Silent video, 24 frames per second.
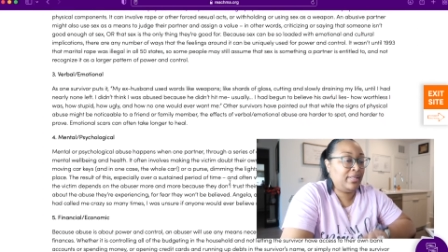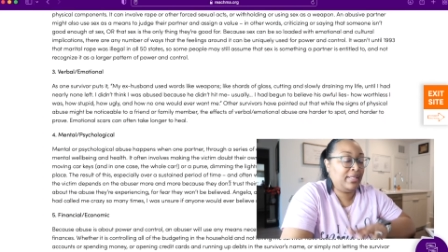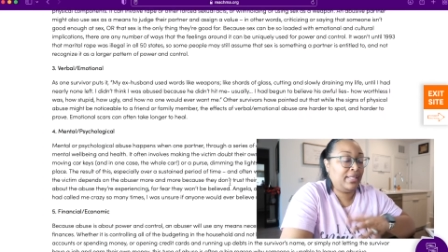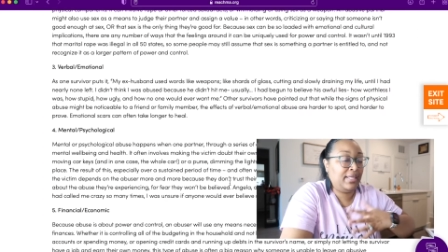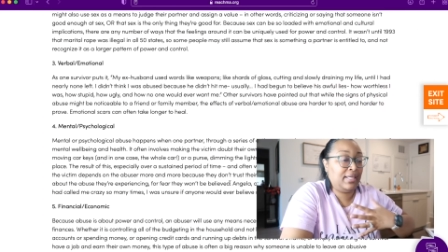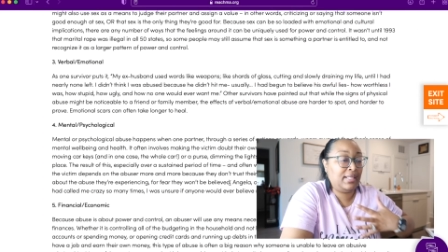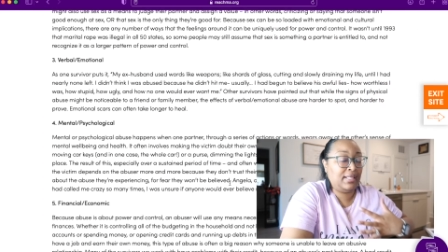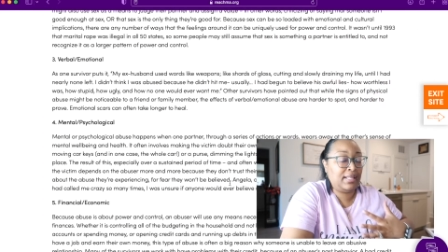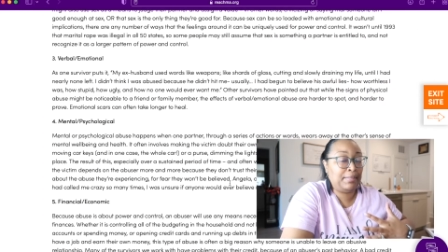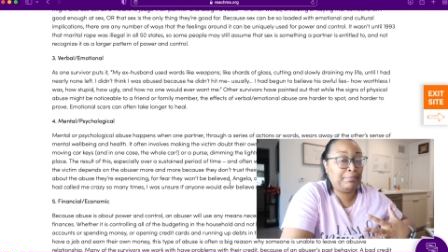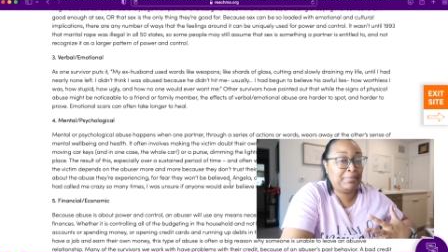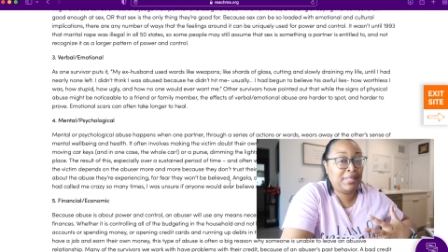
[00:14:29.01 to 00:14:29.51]

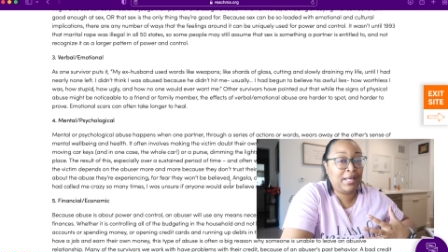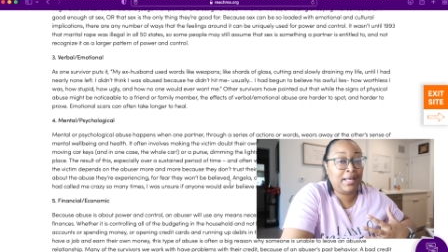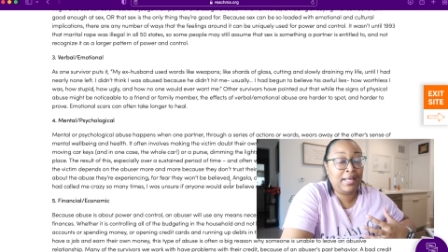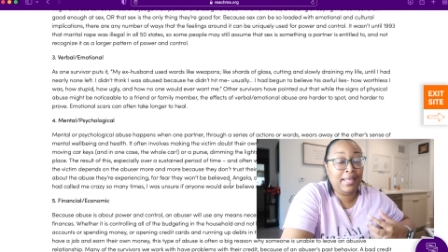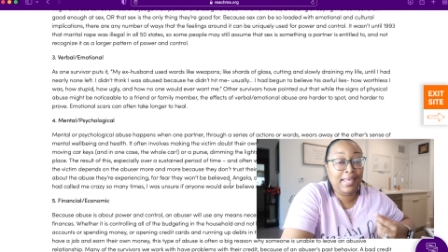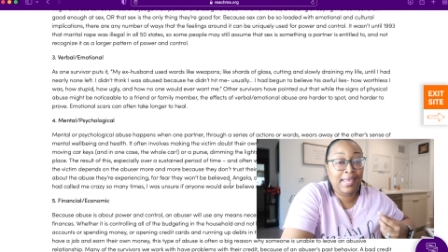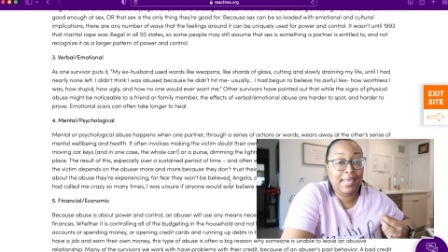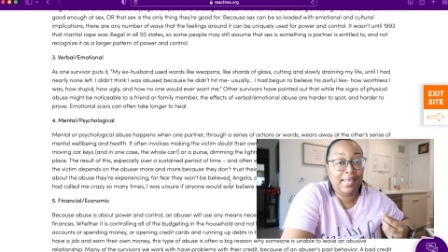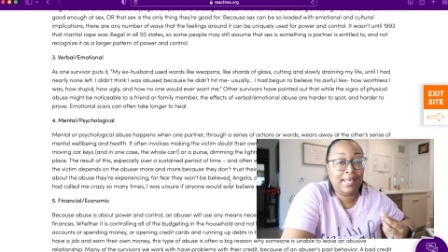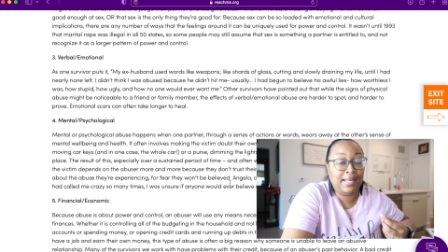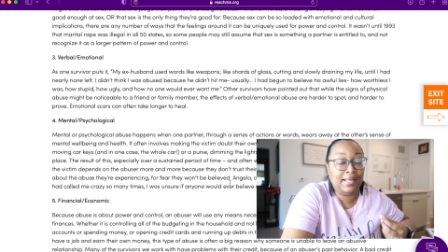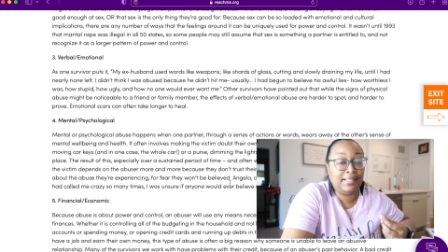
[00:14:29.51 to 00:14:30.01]
Again, I'm
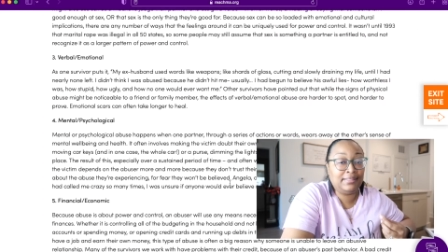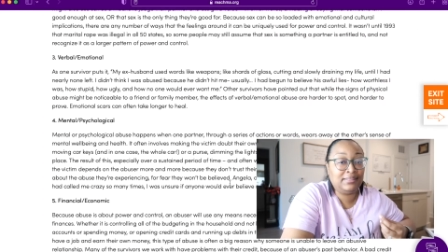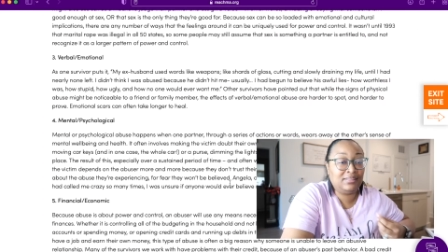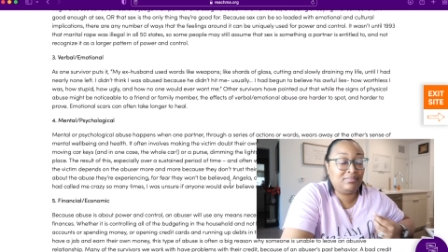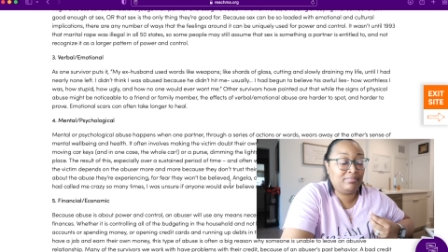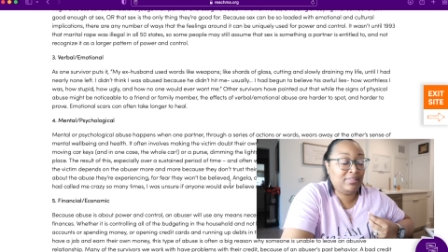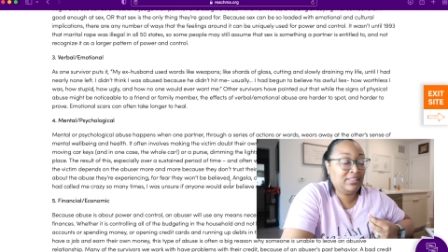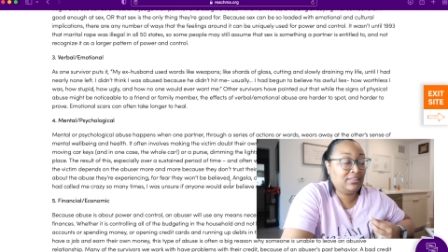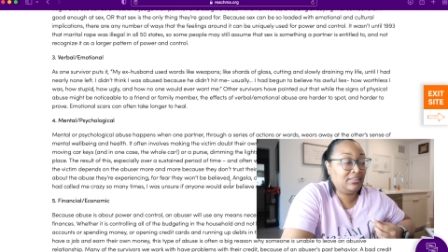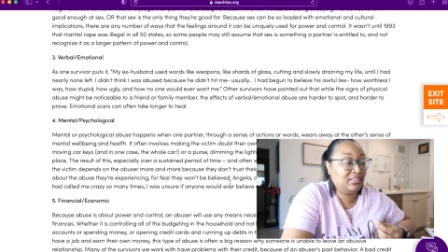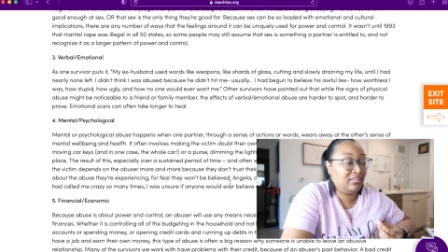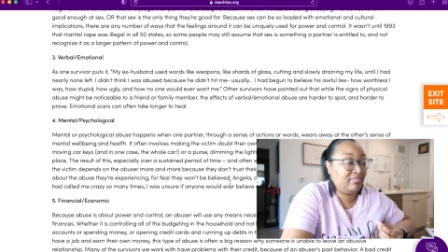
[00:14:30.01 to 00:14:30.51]
not a
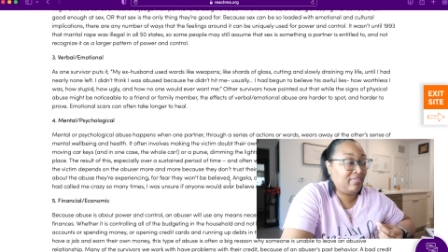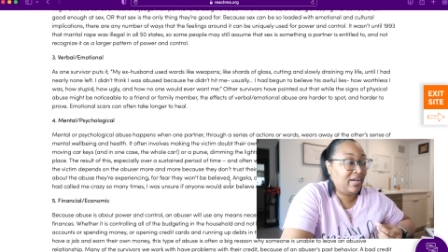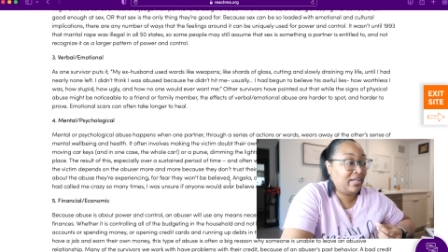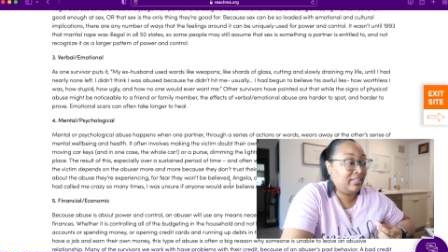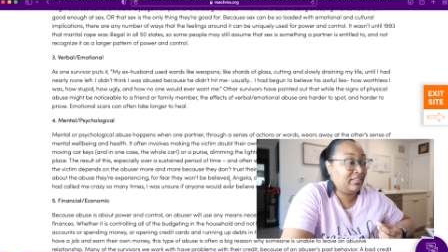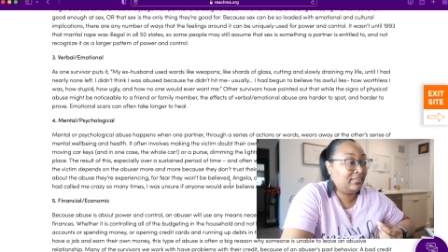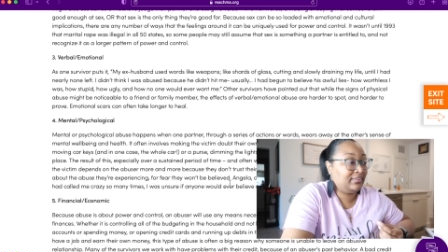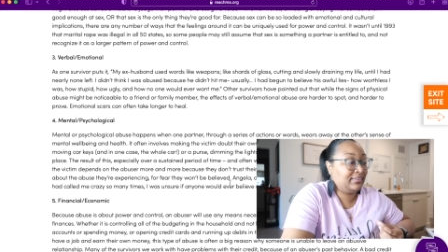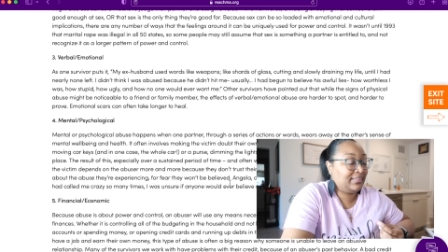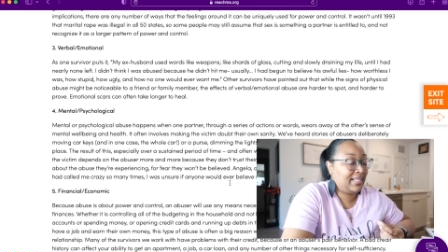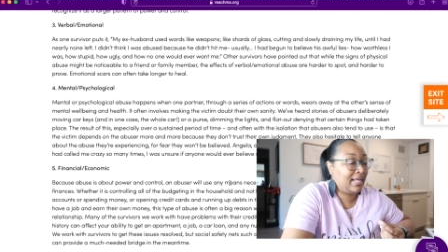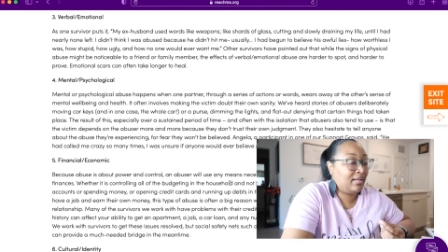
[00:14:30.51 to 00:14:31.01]
domestic
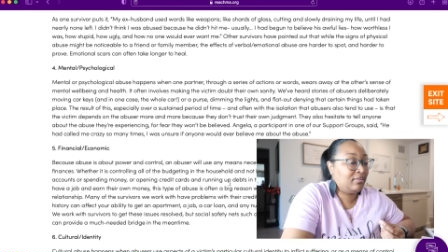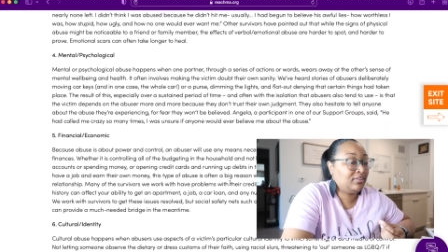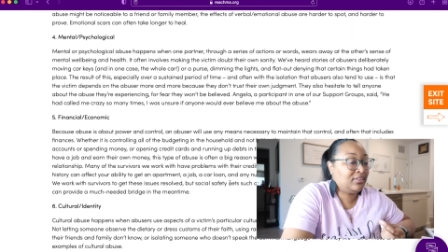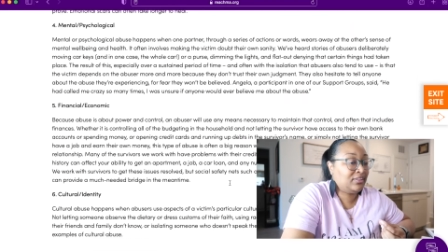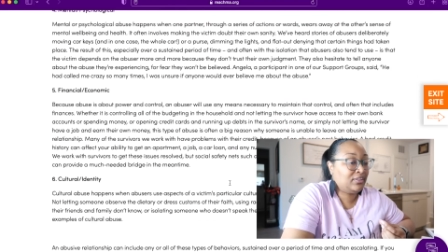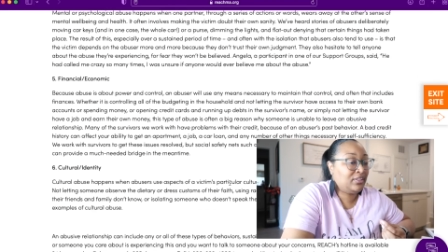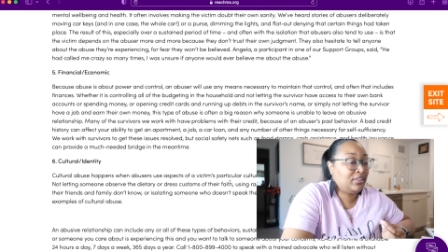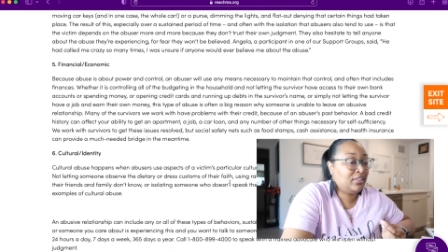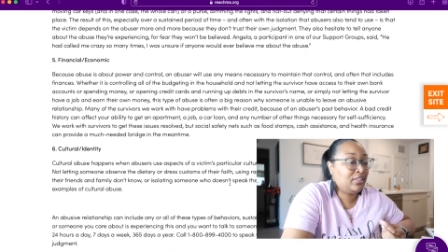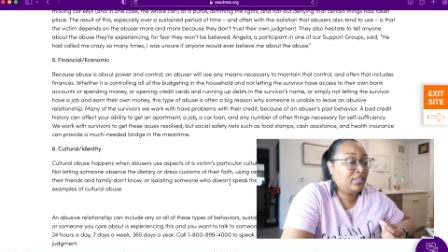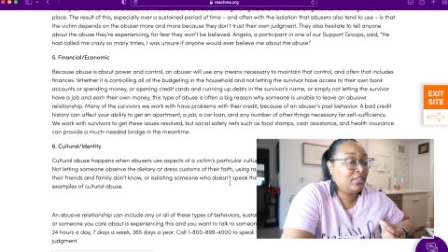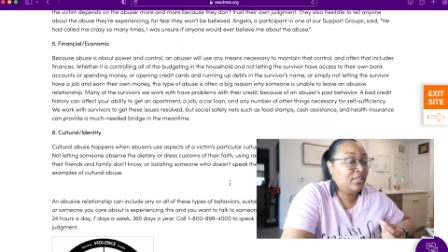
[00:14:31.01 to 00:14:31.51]
violence
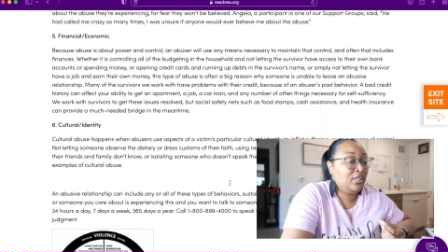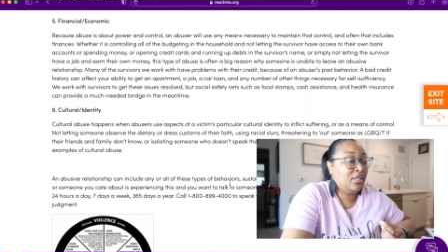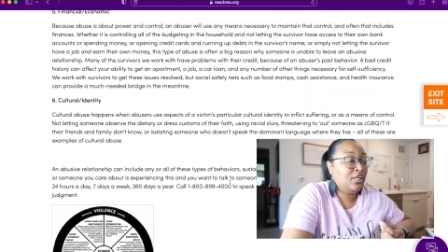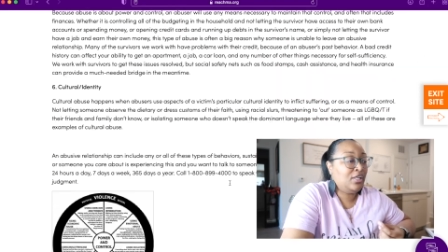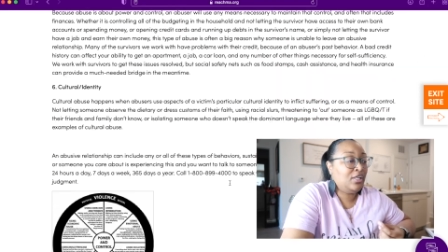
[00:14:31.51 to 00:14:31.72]
counselor,